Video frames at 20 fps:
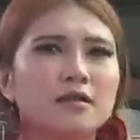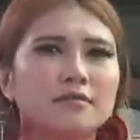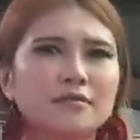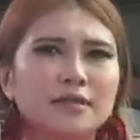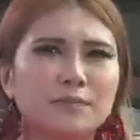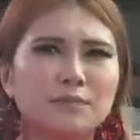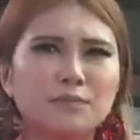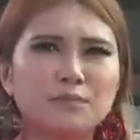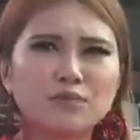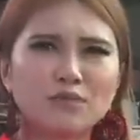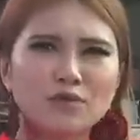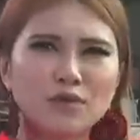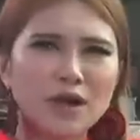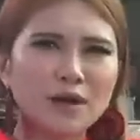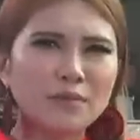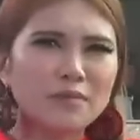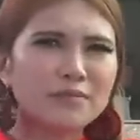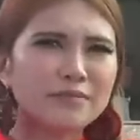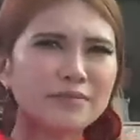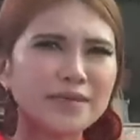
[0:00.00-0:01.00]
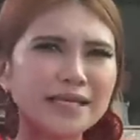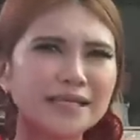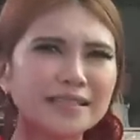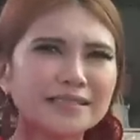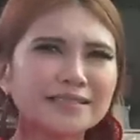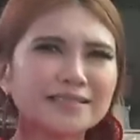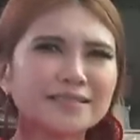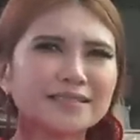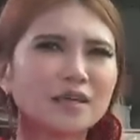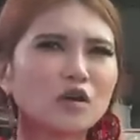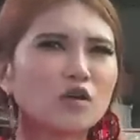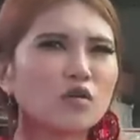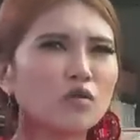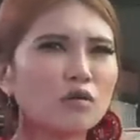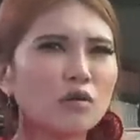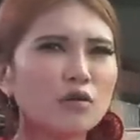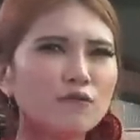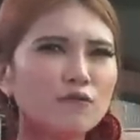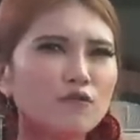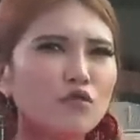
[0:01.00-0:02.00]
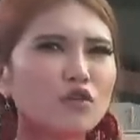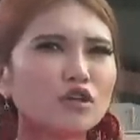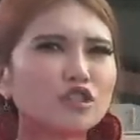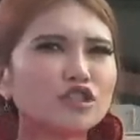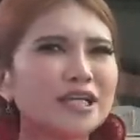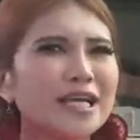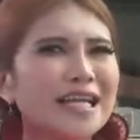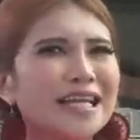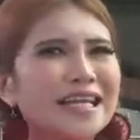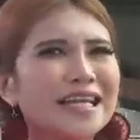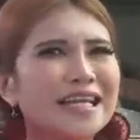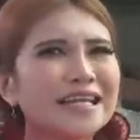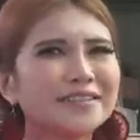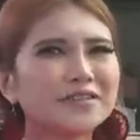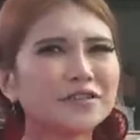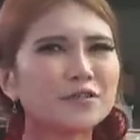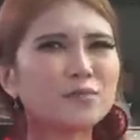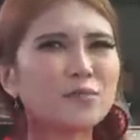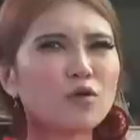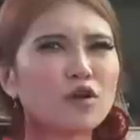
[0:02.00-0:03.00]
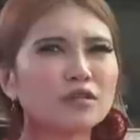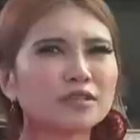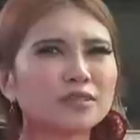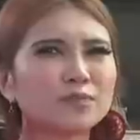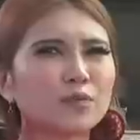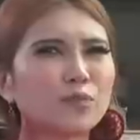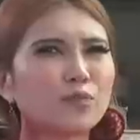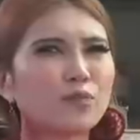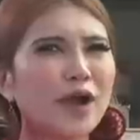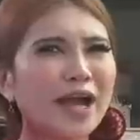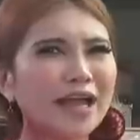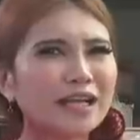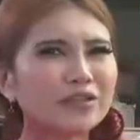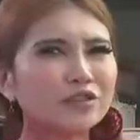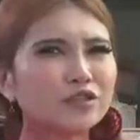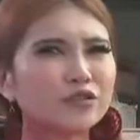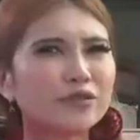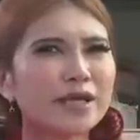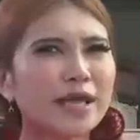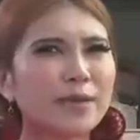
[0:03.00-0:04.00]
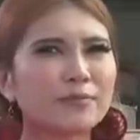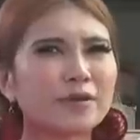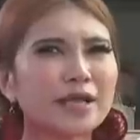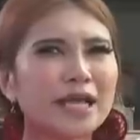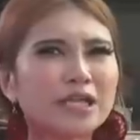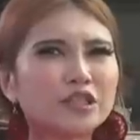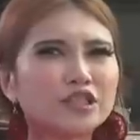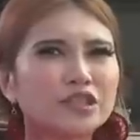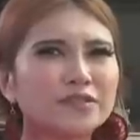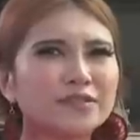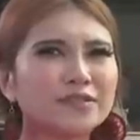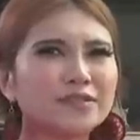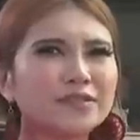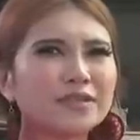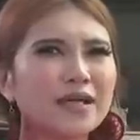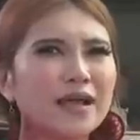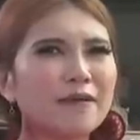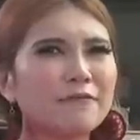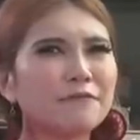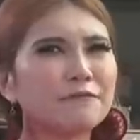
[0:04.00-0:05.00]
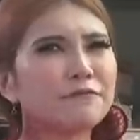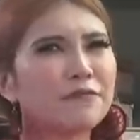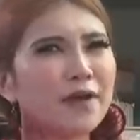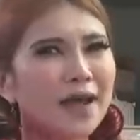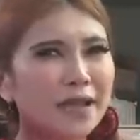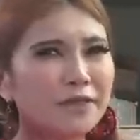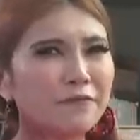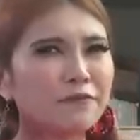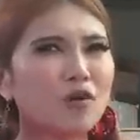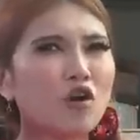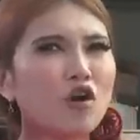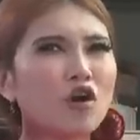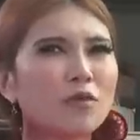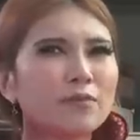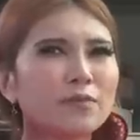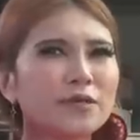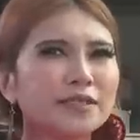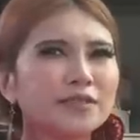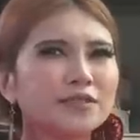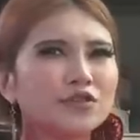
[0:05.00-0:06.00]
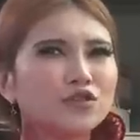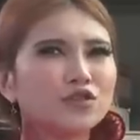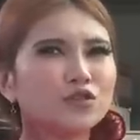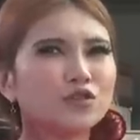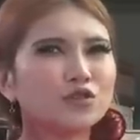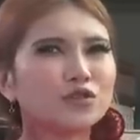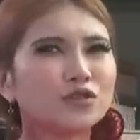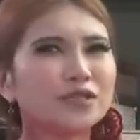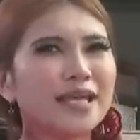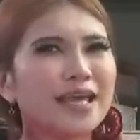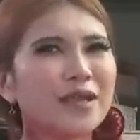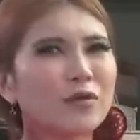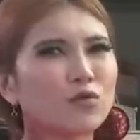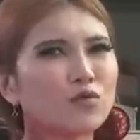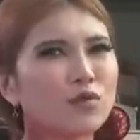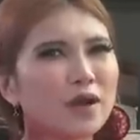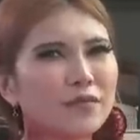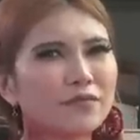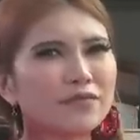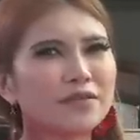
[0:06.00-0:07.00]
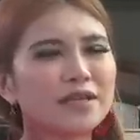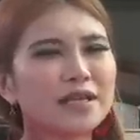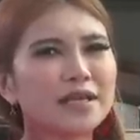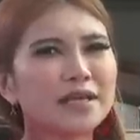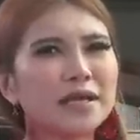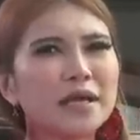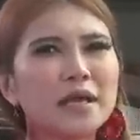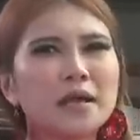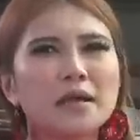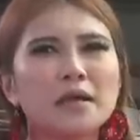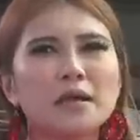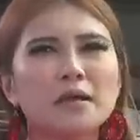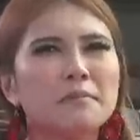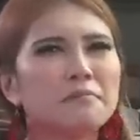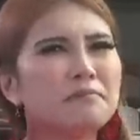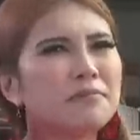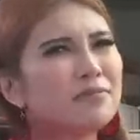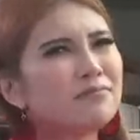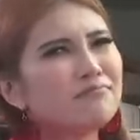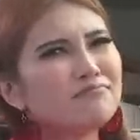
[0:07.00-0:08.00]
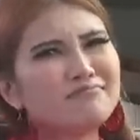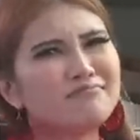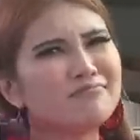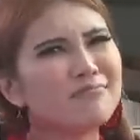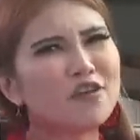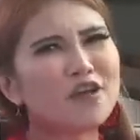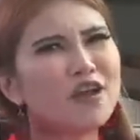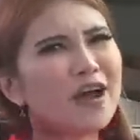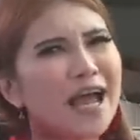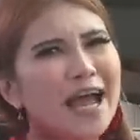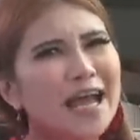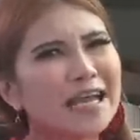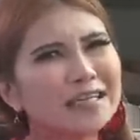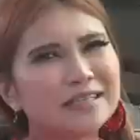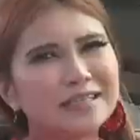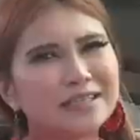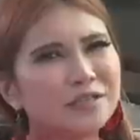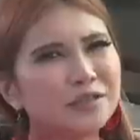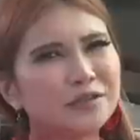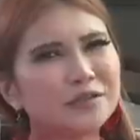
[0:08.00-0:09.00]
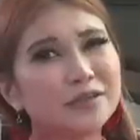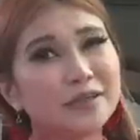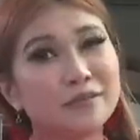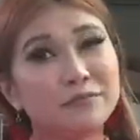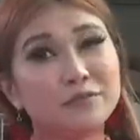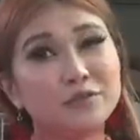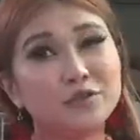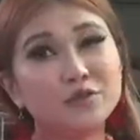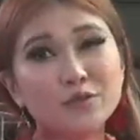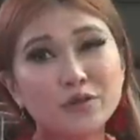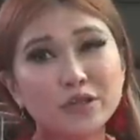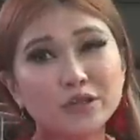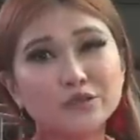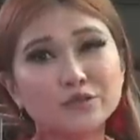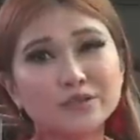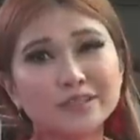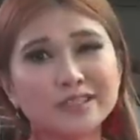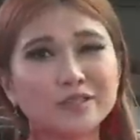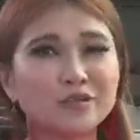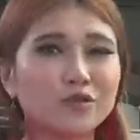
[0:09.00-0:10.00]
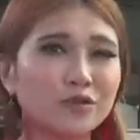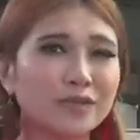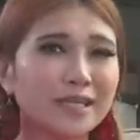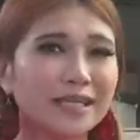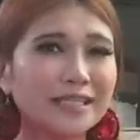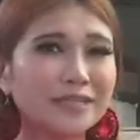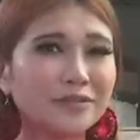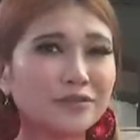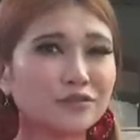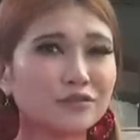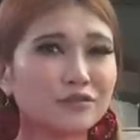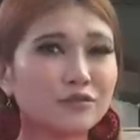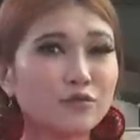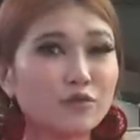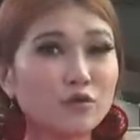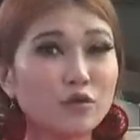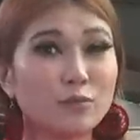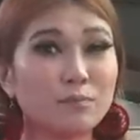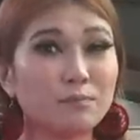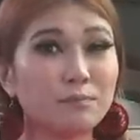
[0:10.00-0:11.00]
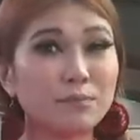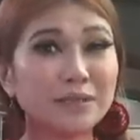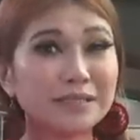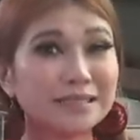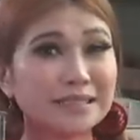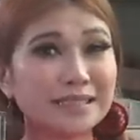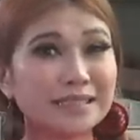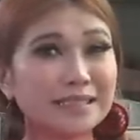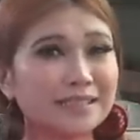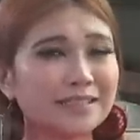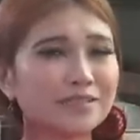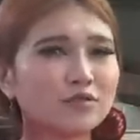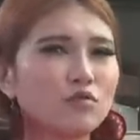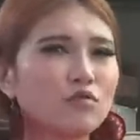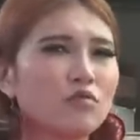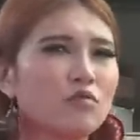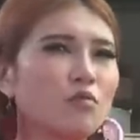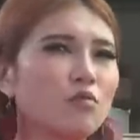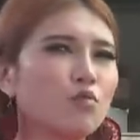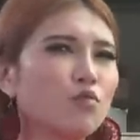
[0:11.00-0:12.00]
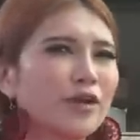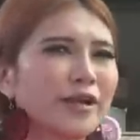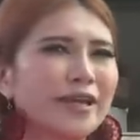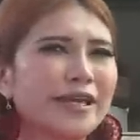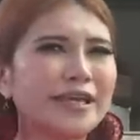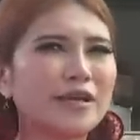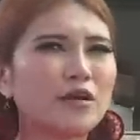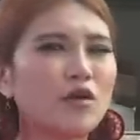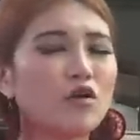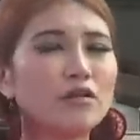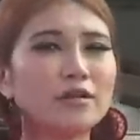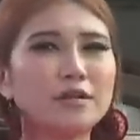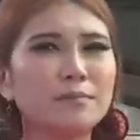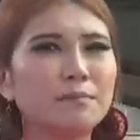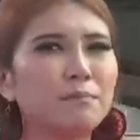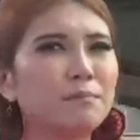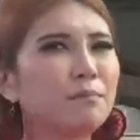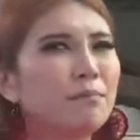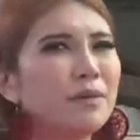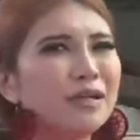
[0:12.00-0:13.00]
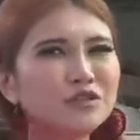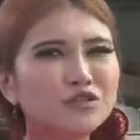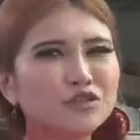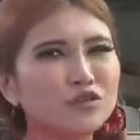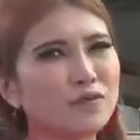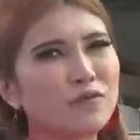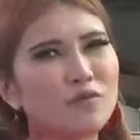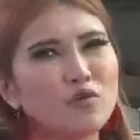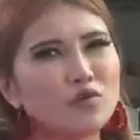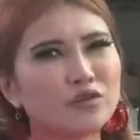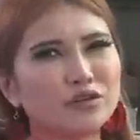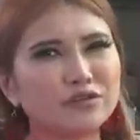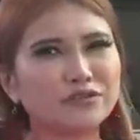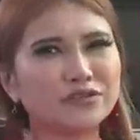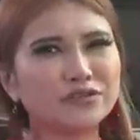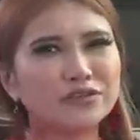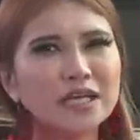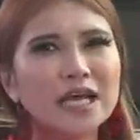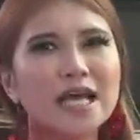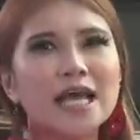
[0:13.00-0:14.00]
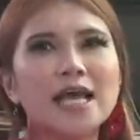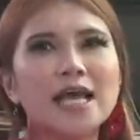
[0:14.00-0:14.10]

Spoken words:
The problem is the Glowforge and LaserBox proprietary applications are fine for hobbyist use and crafting, but not ideal if you are using your laser for business or working on a bunch of orders.